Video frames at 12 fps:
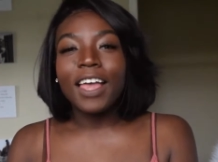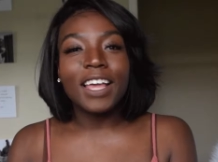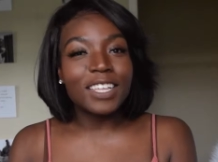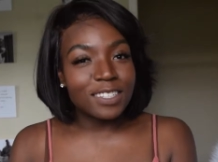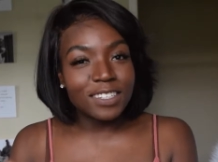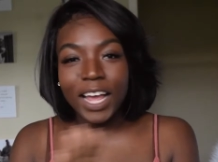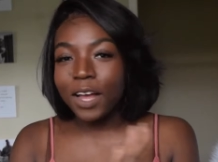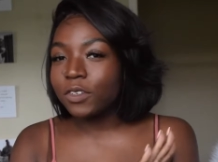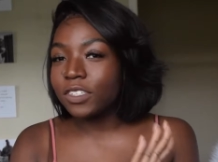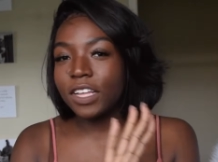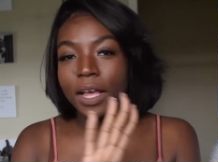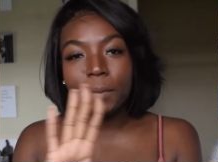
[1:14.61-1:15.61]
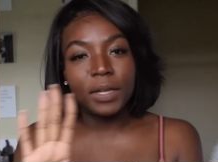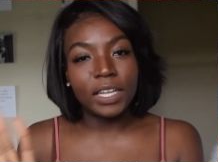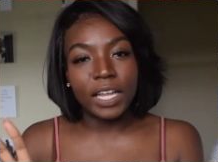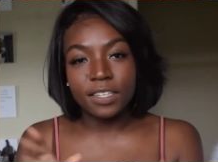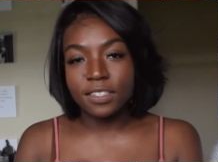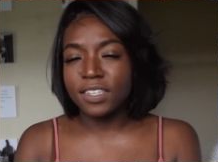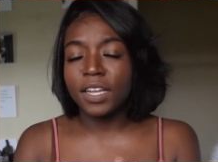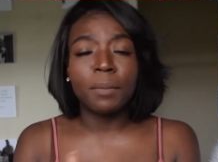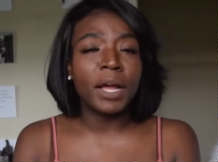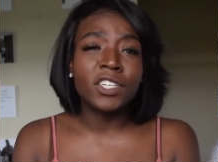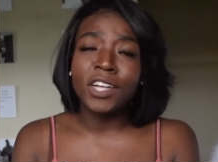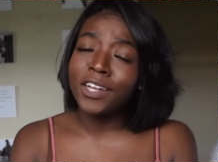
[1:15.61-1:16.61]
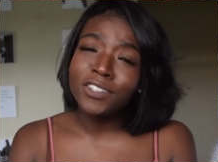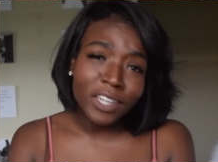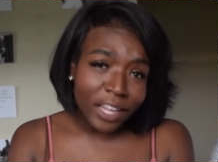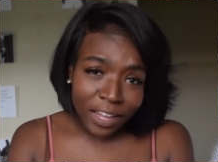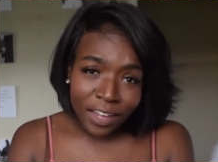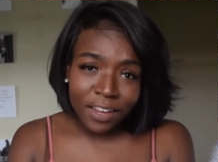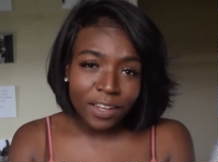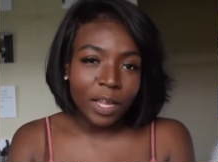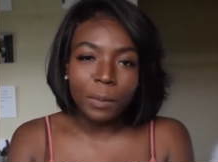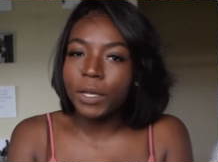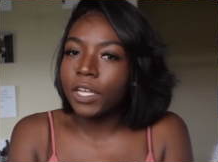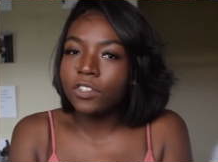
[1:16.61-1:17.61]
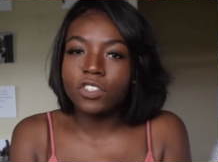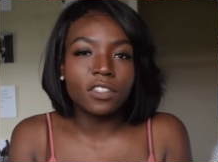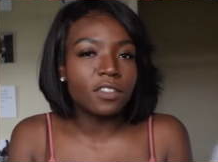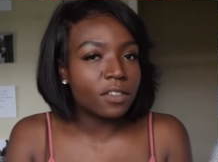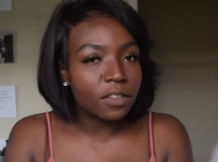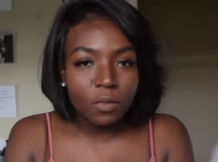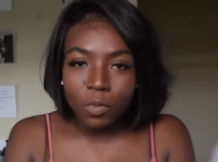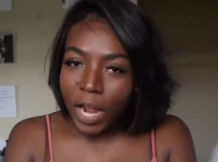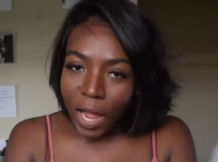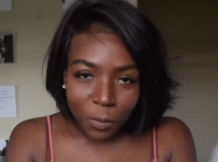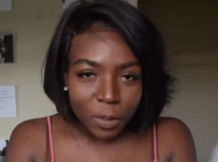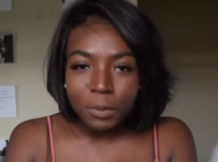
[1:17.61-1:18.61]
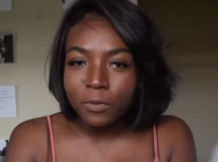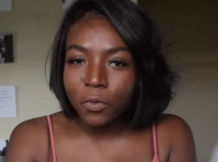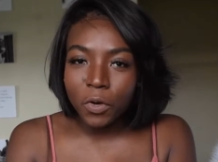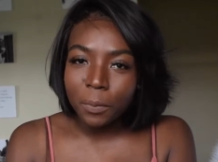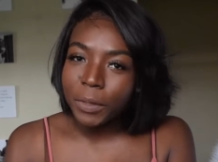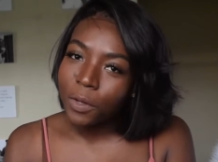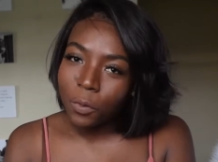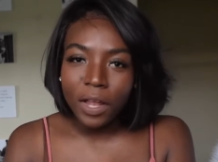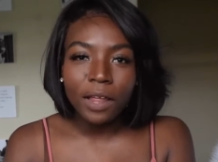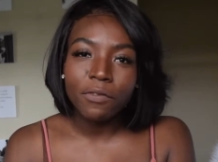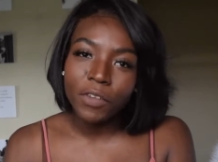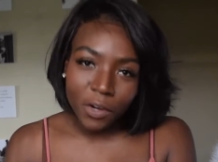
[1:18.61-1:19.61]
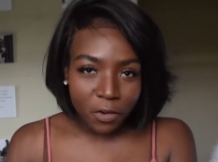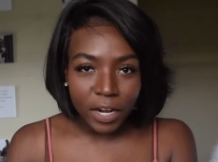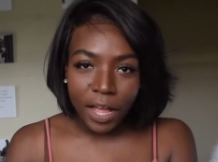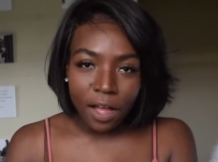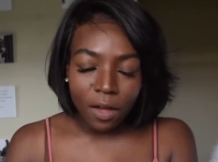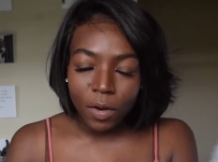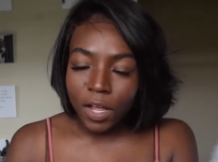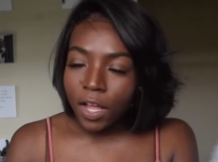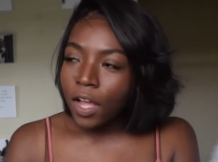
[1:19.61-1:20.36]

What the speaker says: it's now just Ebony Alexis, and it might change again. I mean, just ride with me for a minute while I figure it out.